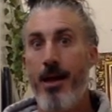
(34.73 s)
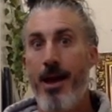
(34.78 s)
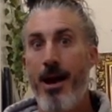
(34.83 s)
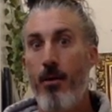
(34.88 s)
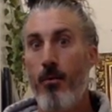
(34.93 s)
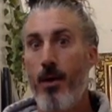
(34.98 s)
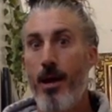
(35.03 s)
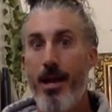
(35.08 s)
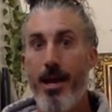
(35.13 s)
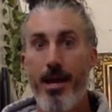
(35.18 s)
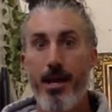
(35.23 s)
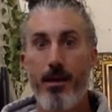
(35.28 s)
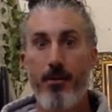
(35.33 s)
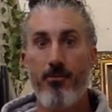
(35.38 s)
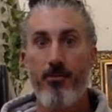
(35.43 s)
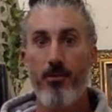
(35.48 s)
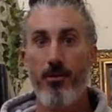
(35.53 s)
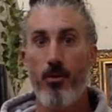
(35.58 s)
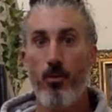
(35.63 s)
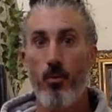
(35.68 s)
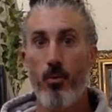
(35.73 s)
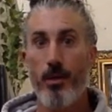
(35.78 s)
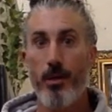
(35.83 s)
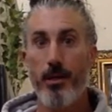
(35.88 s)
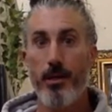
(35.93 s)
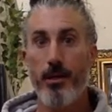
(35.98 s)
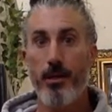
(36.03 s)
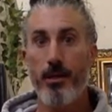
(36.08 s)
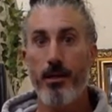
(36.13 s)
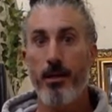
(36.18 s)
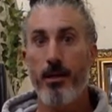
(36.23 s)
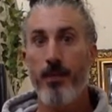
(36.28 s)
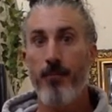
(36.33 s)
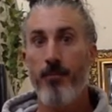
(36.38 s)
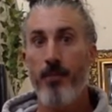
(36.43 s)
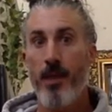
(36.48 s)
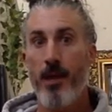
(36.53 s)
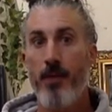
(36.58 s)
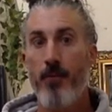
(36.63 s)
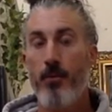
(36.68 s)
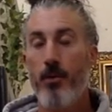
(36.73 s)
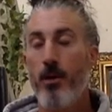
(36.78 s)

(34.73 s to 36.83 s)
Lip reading: how I ate for the week, and